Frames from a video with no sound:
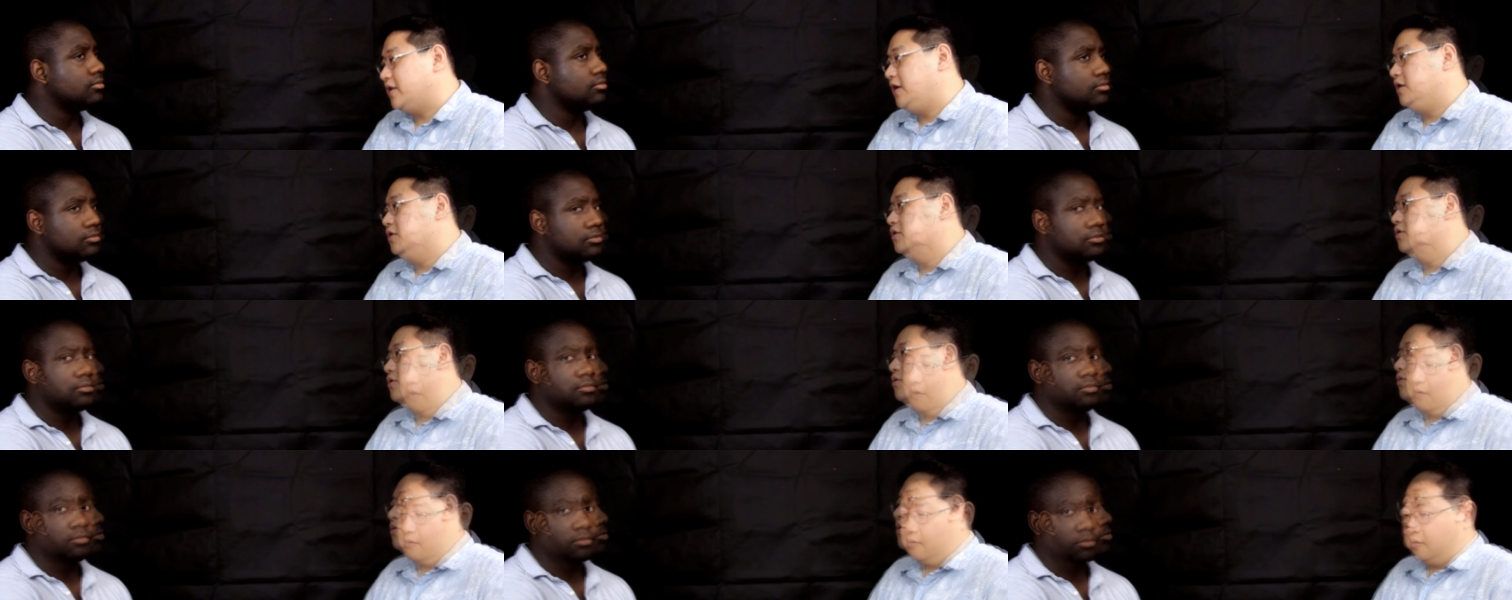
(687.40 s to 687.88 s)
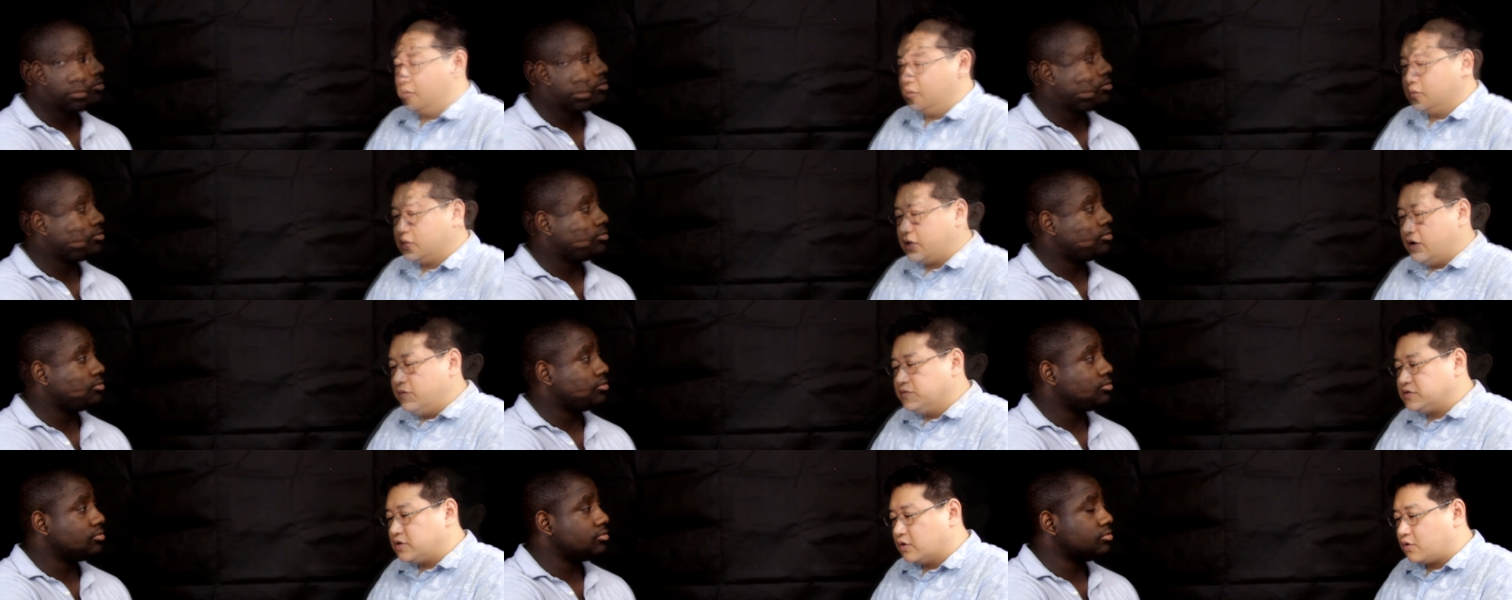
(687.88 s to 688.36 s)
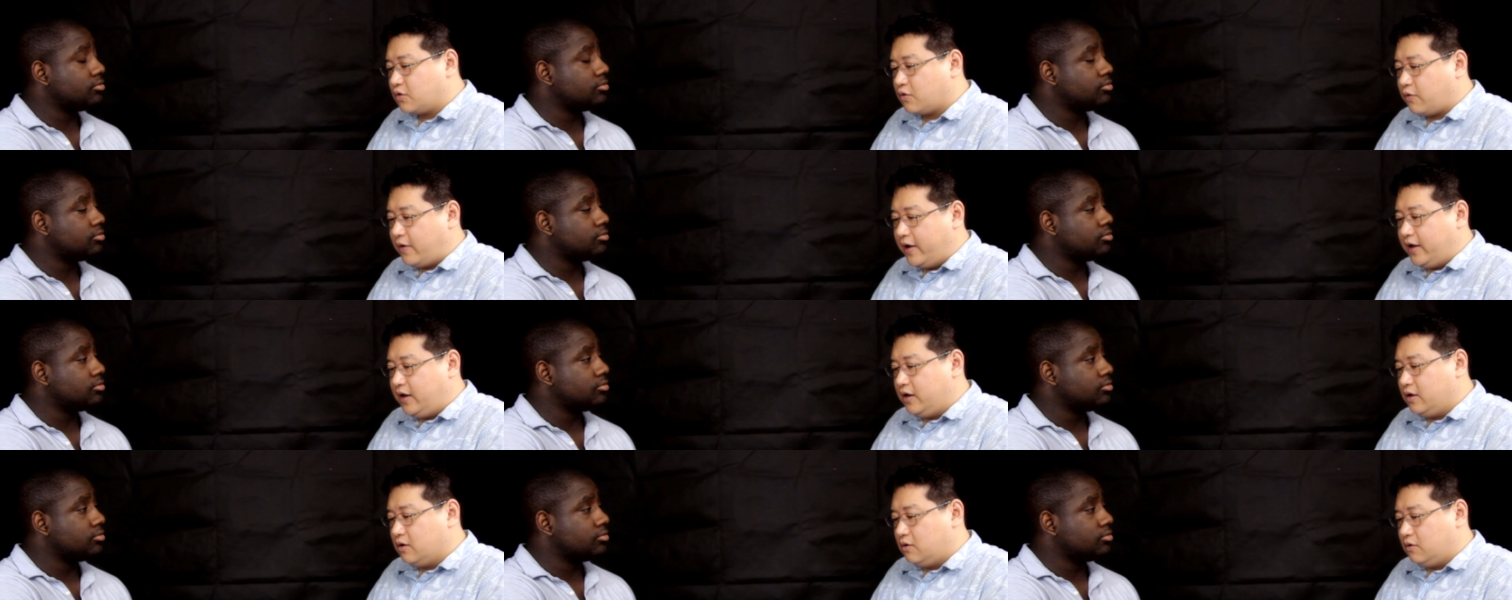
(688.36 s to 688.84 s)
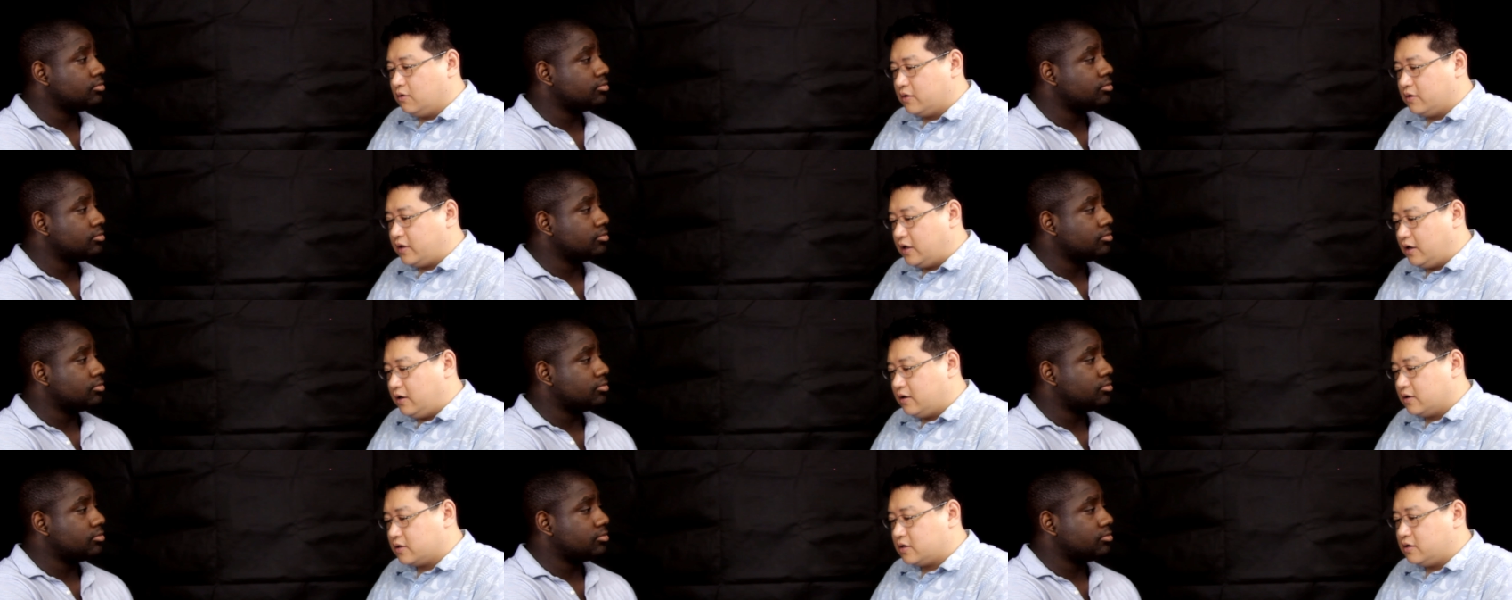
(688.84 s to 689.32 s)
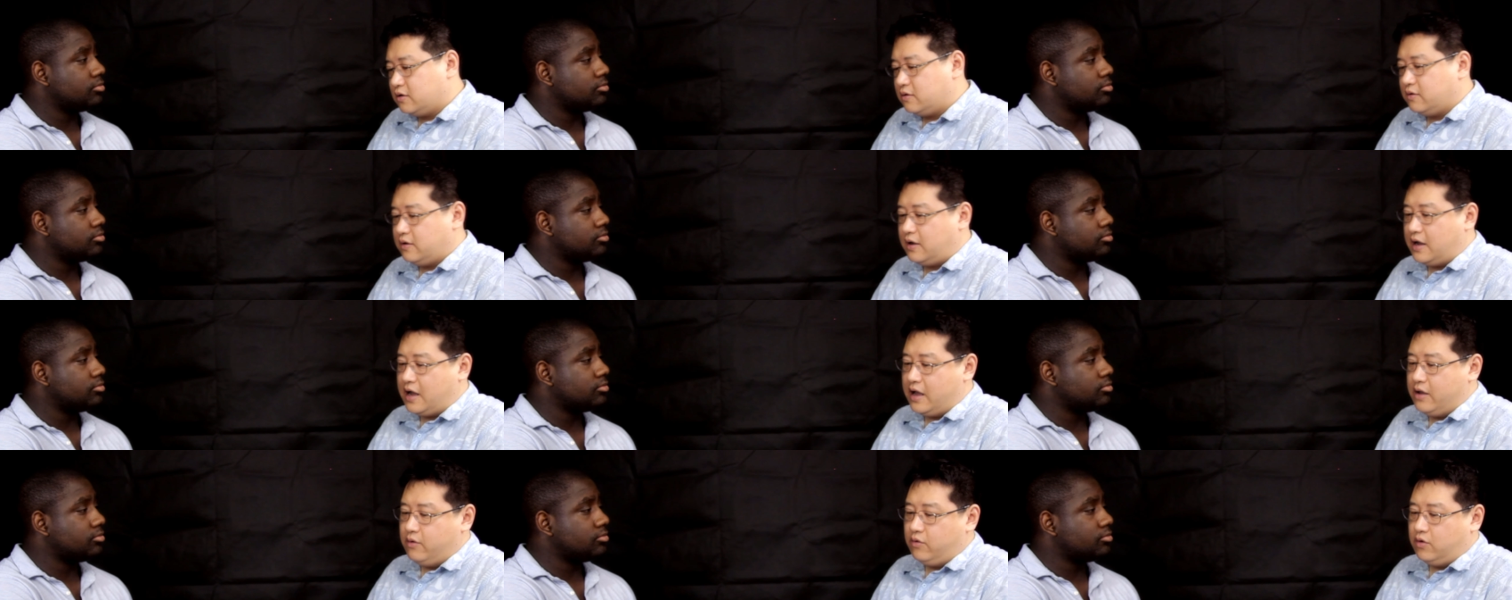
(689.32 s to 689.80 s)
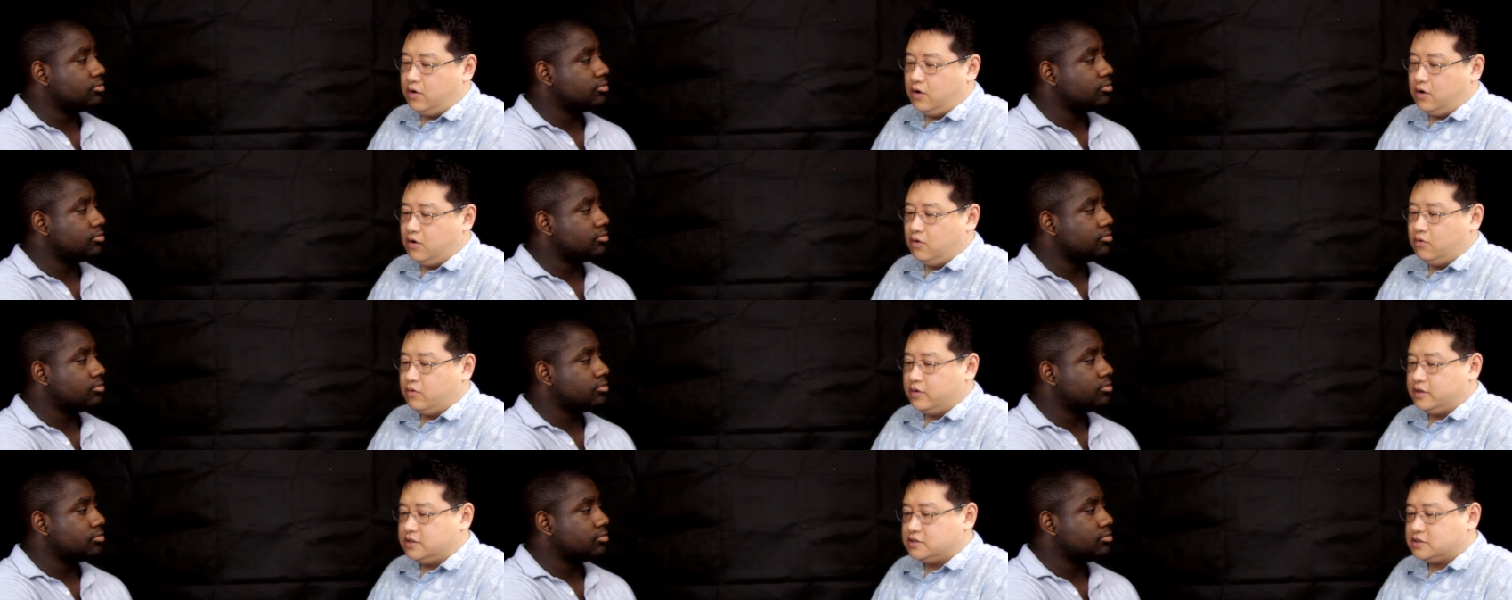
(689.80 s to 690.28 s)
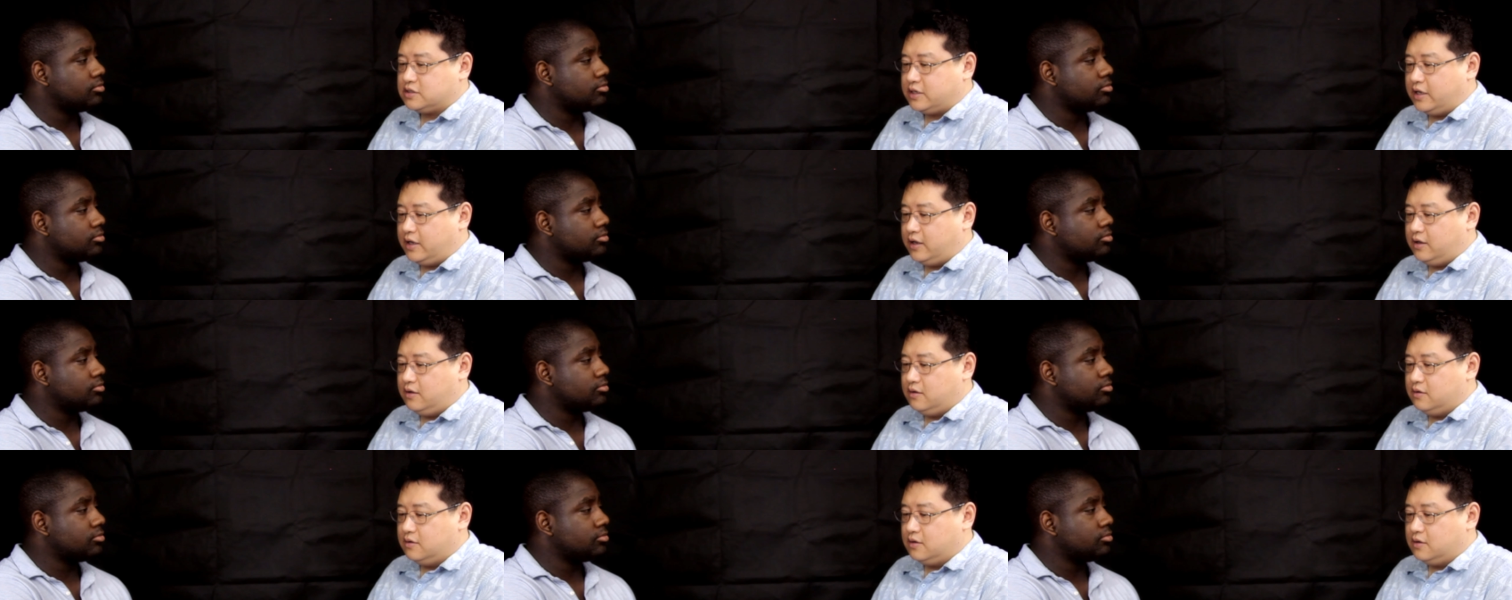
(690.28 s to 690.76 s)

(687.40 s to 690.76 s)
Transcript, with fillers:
Speaker 1: they but do. In terms of creating old character, I will always say,